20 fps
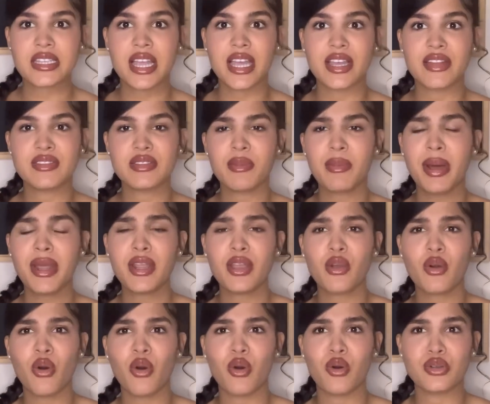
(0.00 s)
Like if somebody
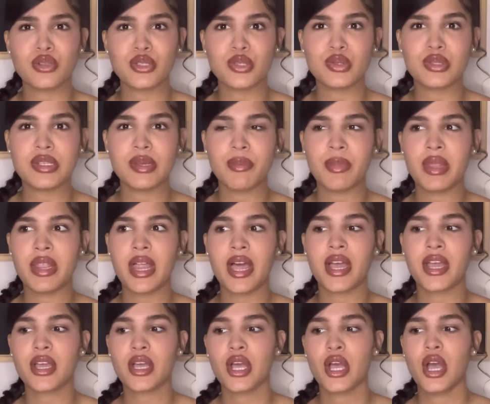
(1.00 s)
calls you to be
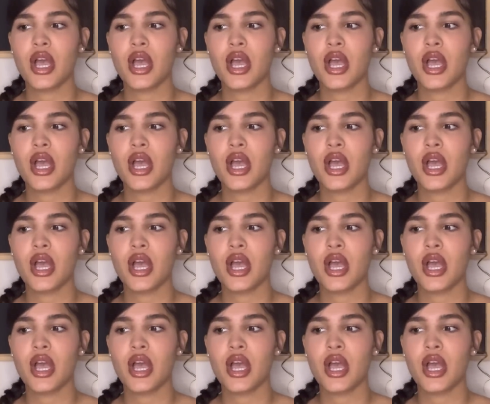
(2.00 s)
like,